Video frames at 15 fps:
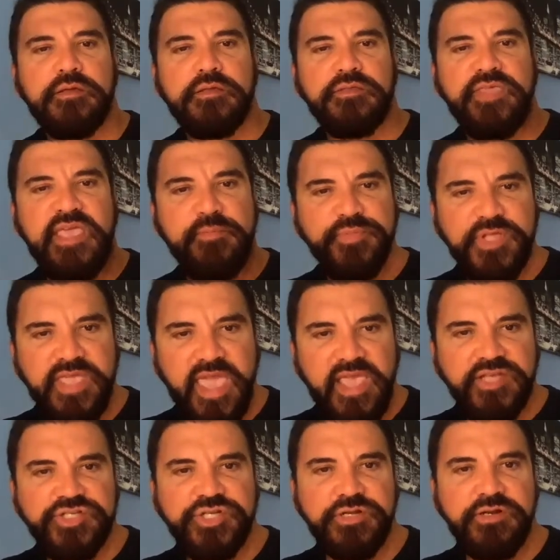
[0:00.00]
The
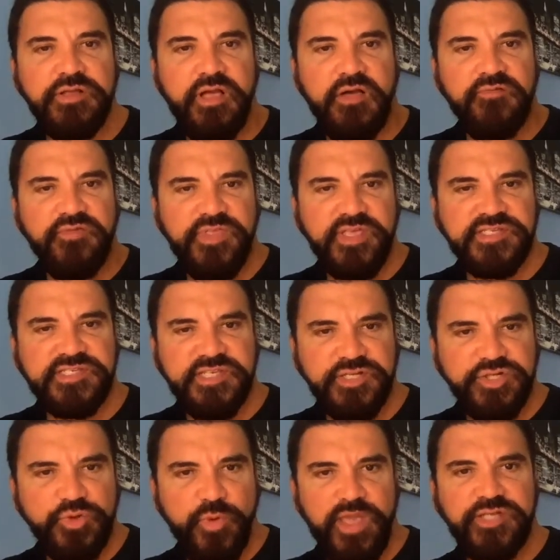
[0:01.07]
implication of this
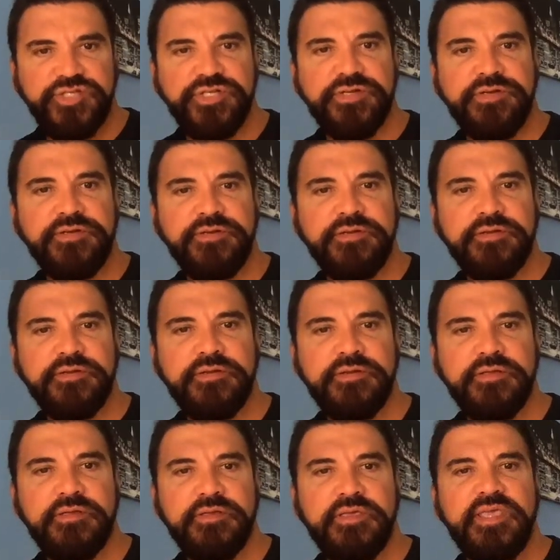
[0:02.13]
situation
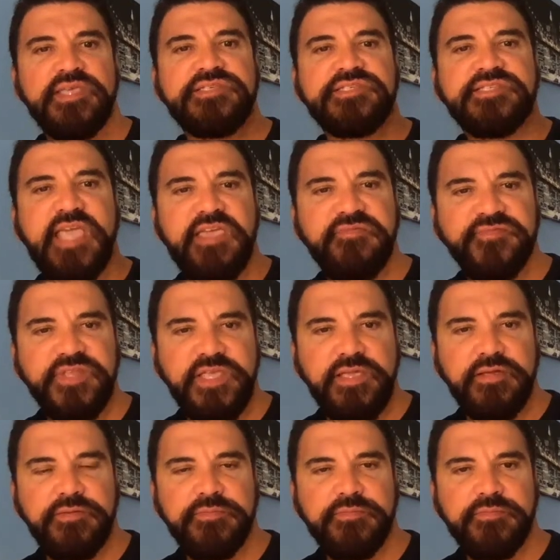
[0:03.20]
is safety.
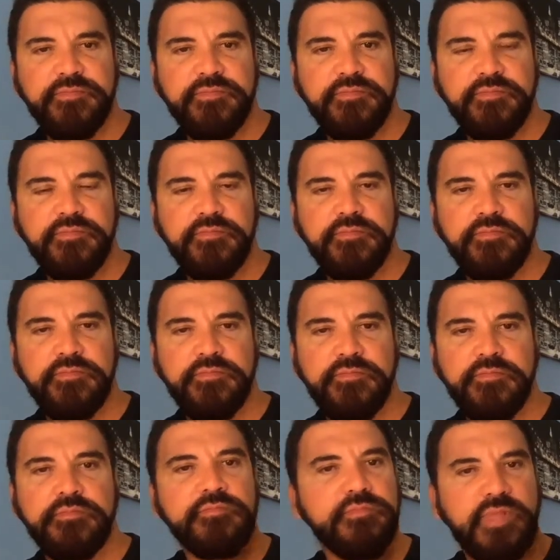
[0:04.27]

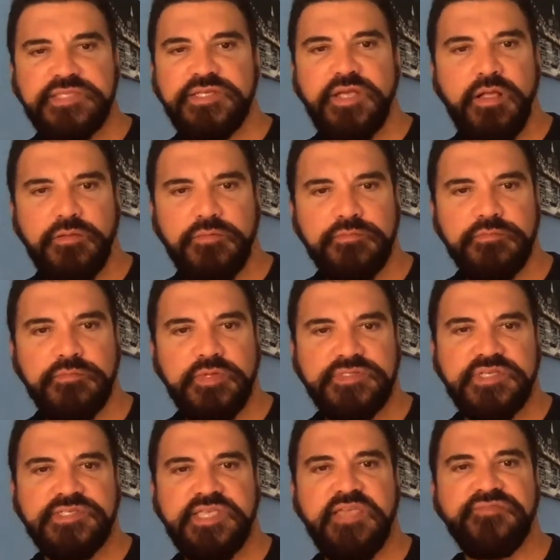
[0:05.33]
That's all. It's a
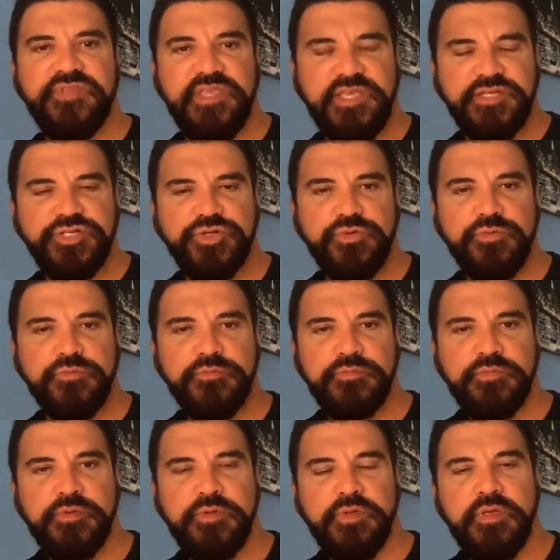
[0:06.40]
safety issue.
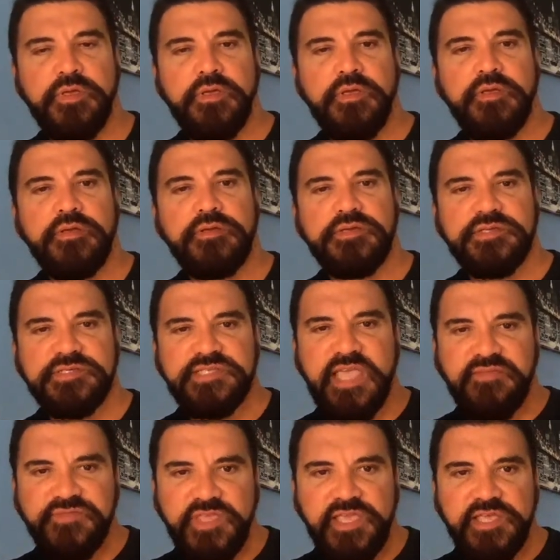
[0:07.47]

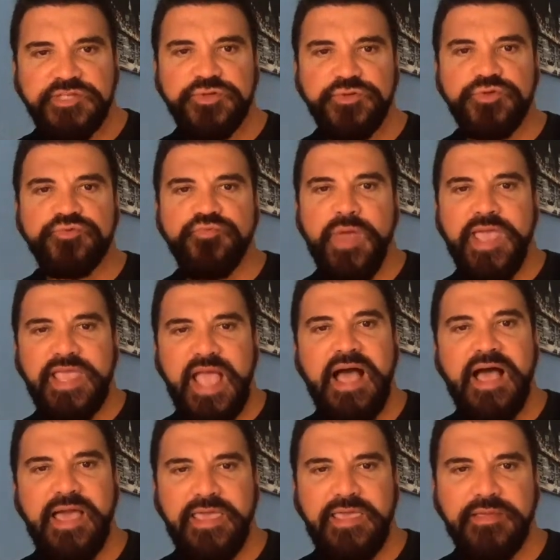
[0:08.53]
Safety issues rank
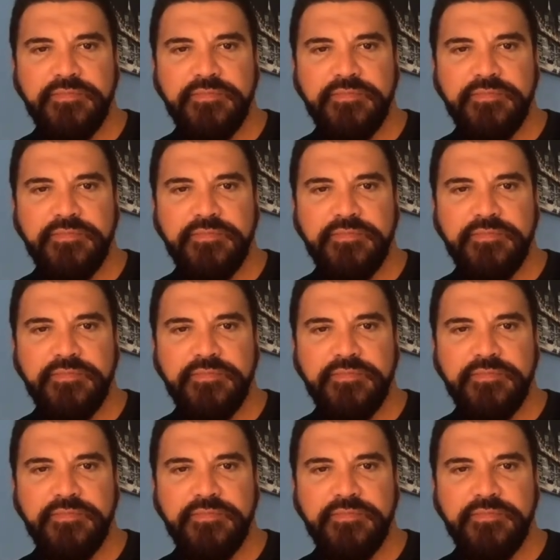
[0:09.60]
high.